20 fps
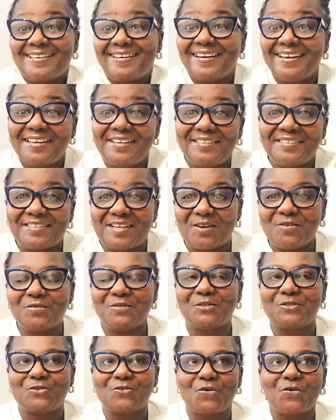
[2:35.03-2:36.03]
Guys, I
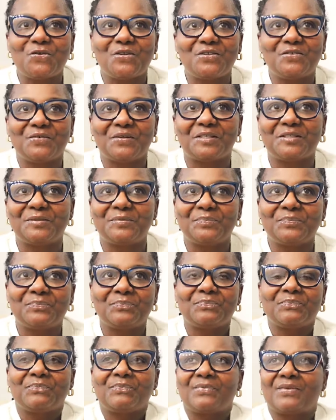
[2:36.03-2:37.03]
was scrolling, right?
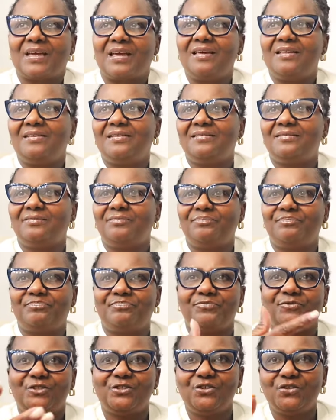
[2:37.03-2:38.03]
And,
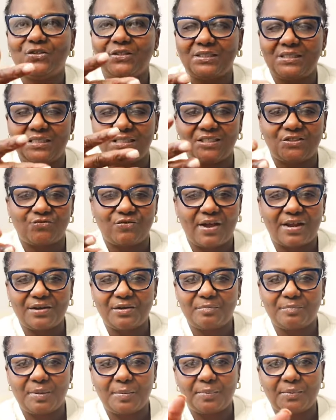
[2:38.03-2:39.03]
you know, you see these
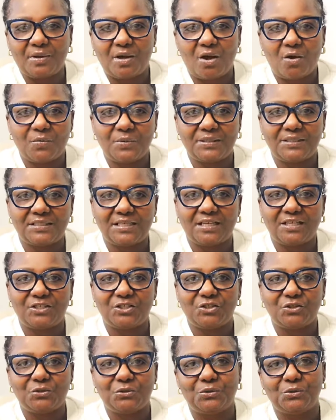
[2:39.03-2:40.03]
random people always telling
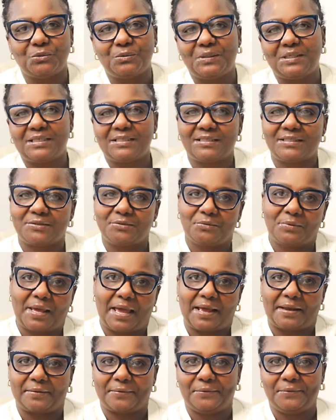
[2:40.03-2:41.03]
you, do this, do
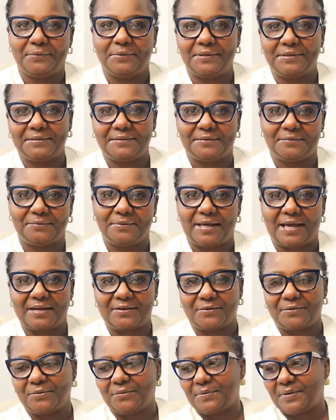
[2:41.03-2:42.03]
that, do this, do that,
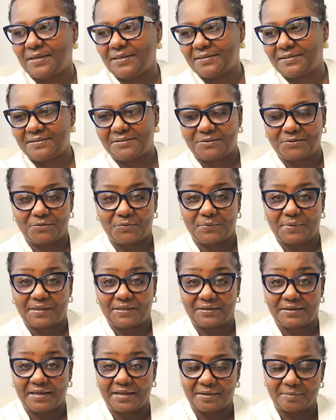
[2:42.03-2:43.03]
you're going to get this, you're going to
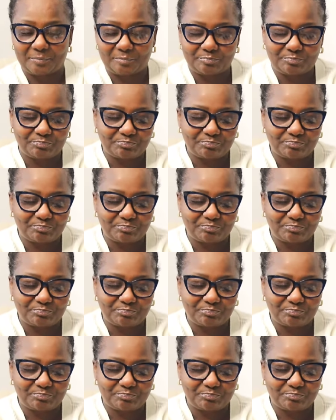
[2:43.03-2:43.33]
get that.